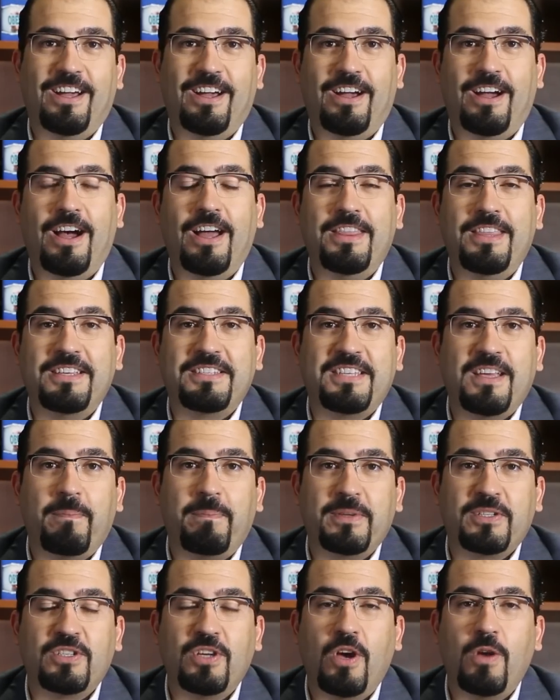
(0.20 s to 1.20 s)
On this
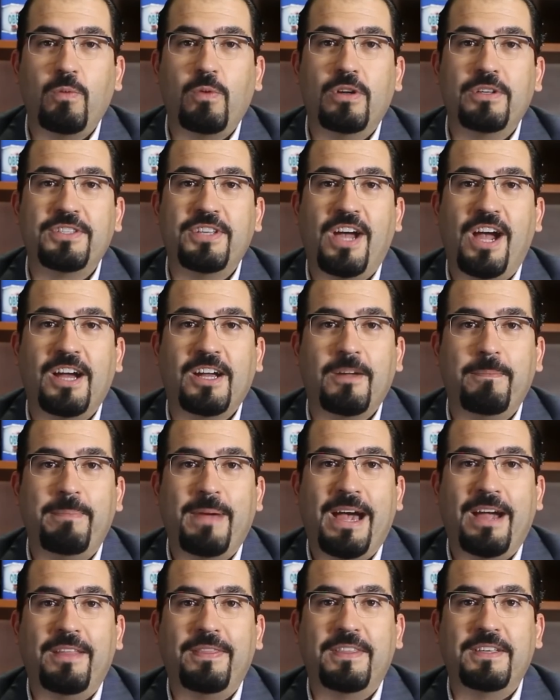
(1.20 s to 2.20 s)
episode, we'll talk
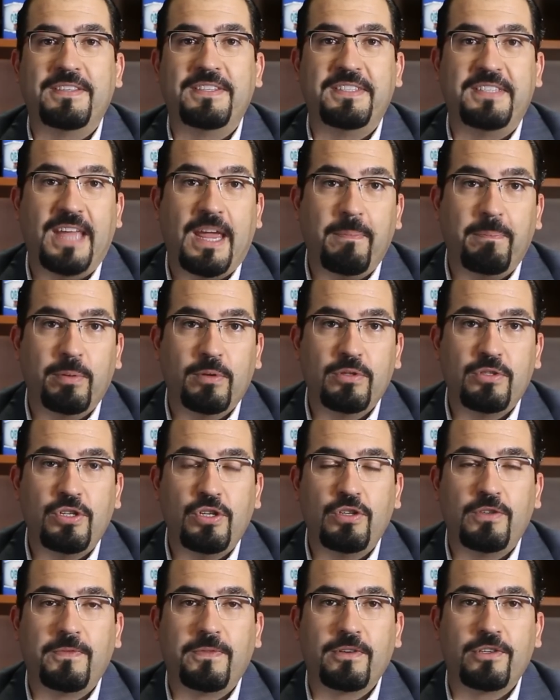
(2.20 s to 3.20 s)
about the staples
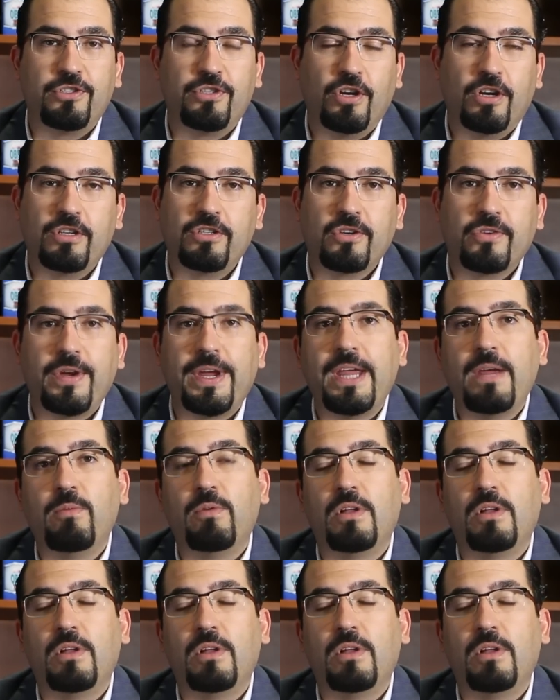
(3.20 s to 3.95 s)
used for surgery.